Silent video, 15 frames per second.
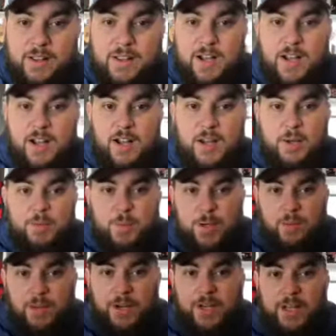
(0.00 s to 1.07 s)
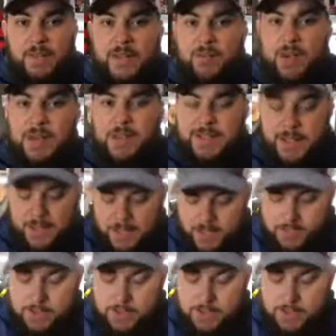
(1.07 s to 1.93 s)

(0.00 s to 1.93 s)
But we're going to give that away in a second.